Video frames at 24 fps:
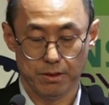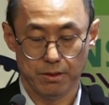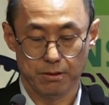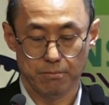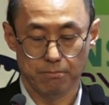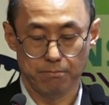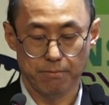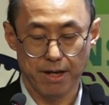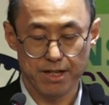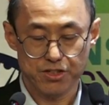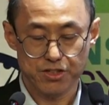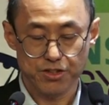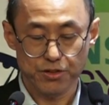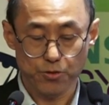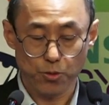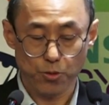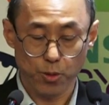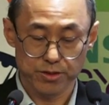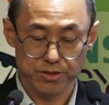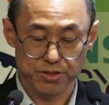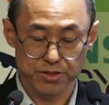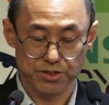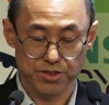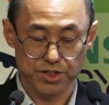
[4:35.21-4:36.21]
Massive
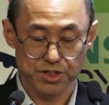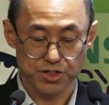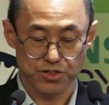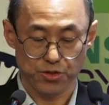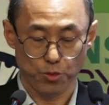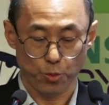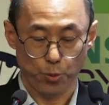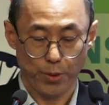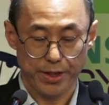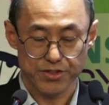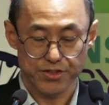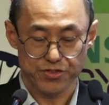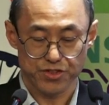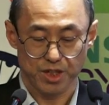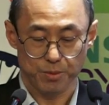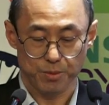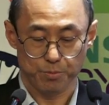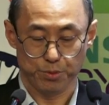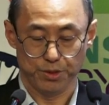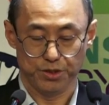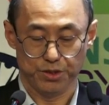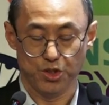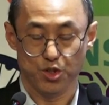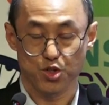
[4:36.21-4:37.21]
quantities of waste heat
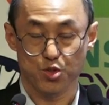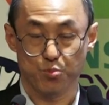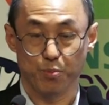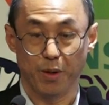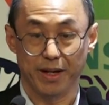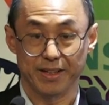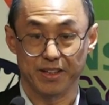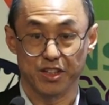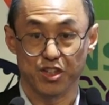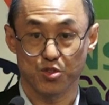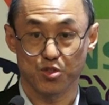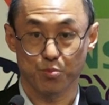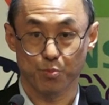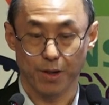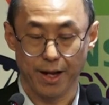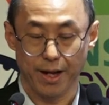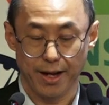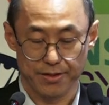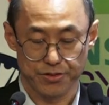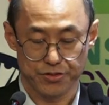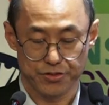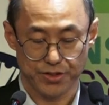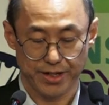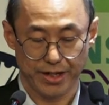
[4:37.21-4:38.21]
produced by these
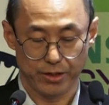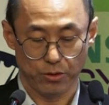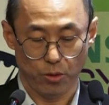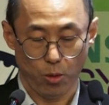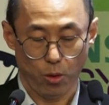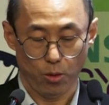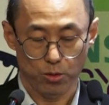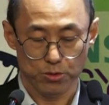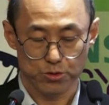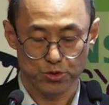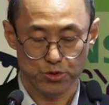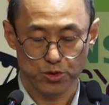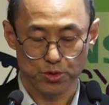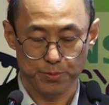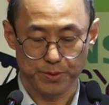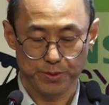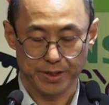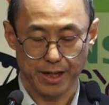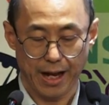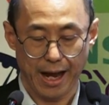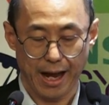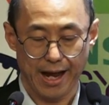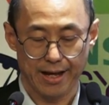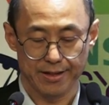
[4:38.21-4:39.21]
plants can also be
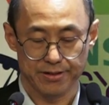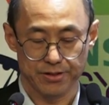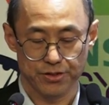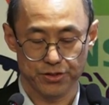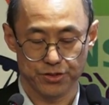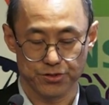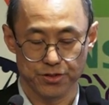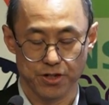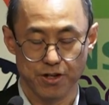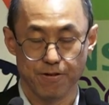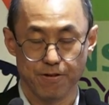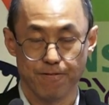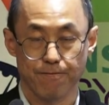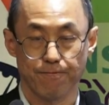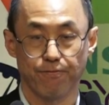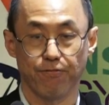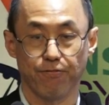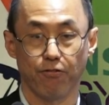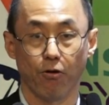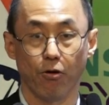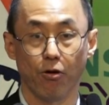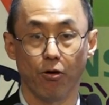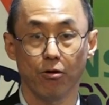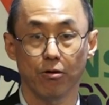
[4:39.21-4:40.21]
harnessed
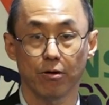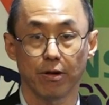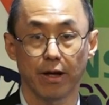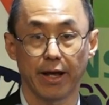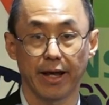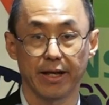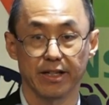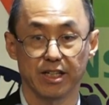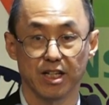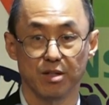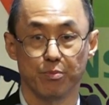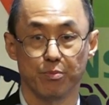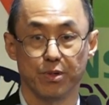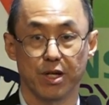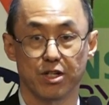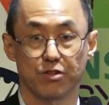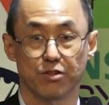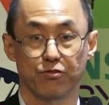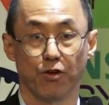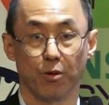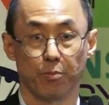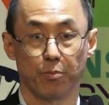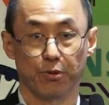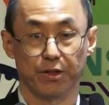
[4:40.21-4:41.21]
for
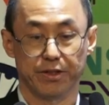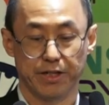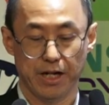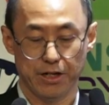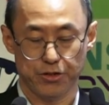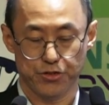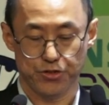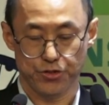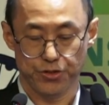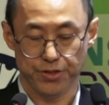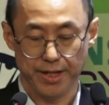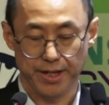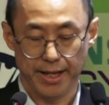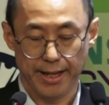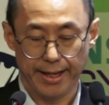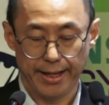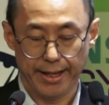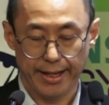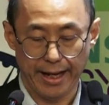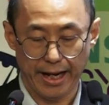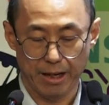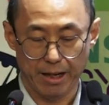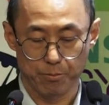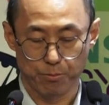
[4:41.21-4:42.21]
NaBH4 production
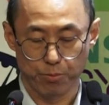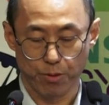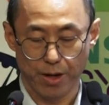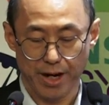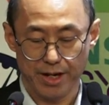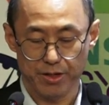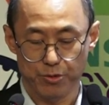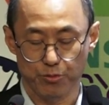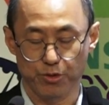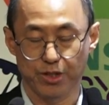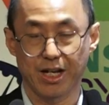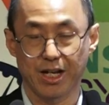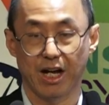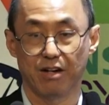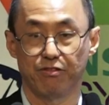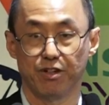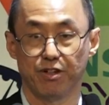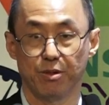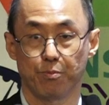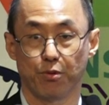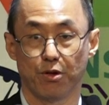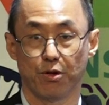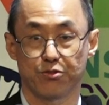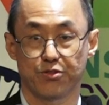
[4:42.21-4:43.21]
and brine recovery
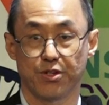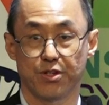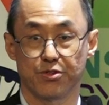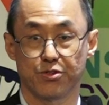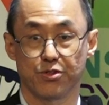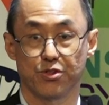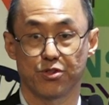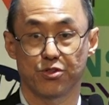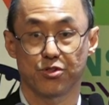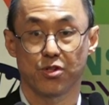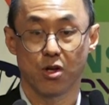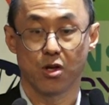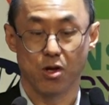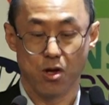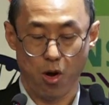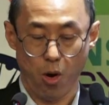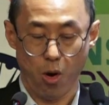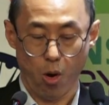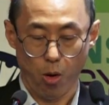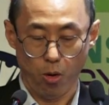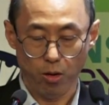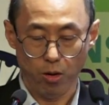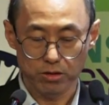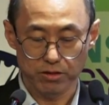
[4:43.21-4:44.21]
processes,
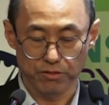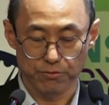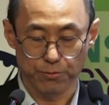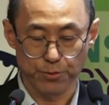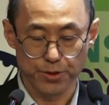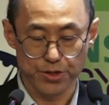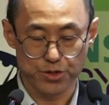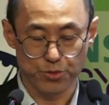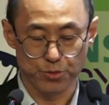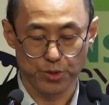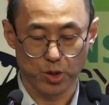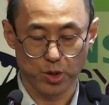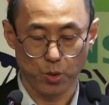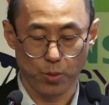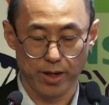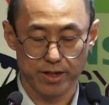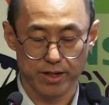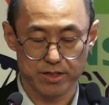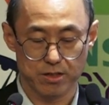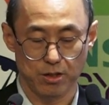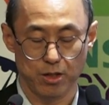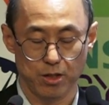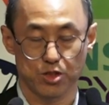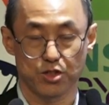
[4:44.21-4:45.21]
all of which
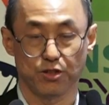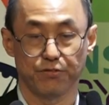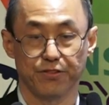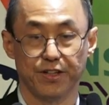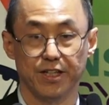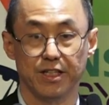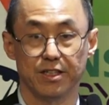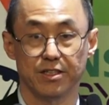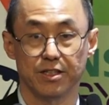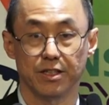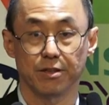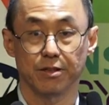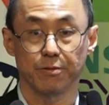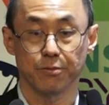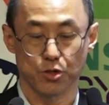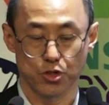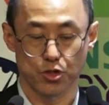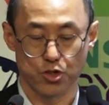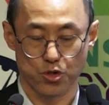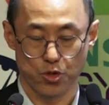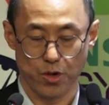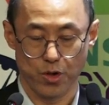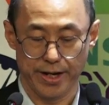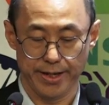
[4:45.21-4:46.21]
requires lots of heating,
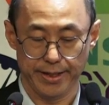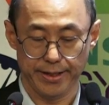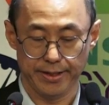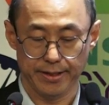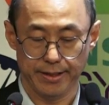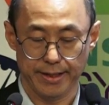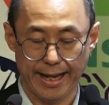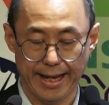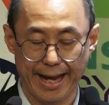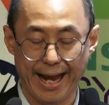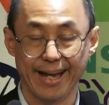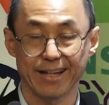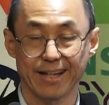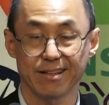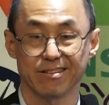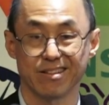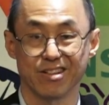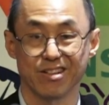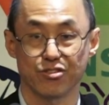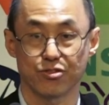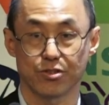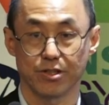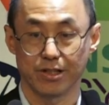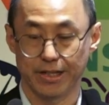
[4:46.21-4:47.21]
drying, and
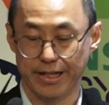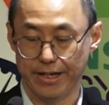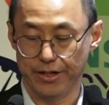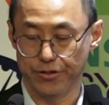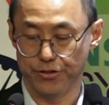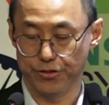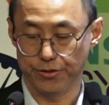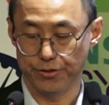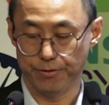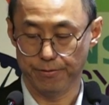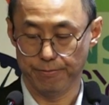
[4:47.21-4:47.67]
distillation.